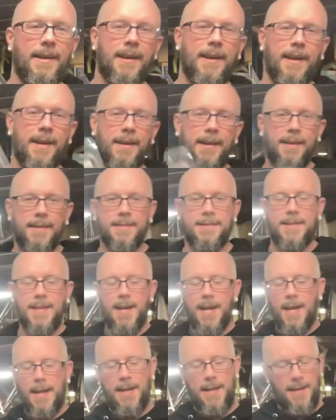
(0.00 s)
It is
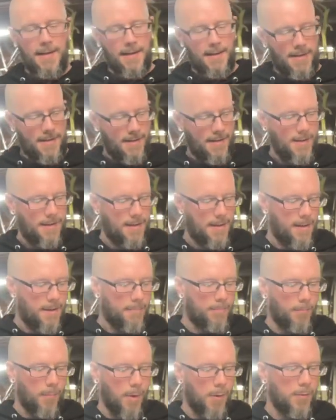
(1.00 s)
a
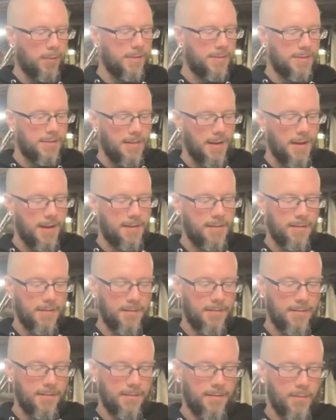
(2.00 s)

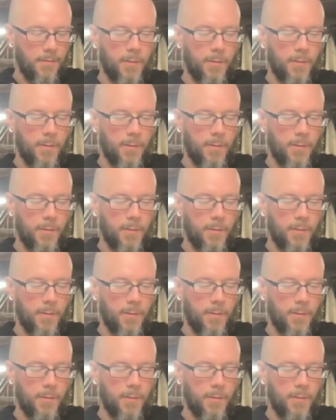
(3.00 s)
motorcycle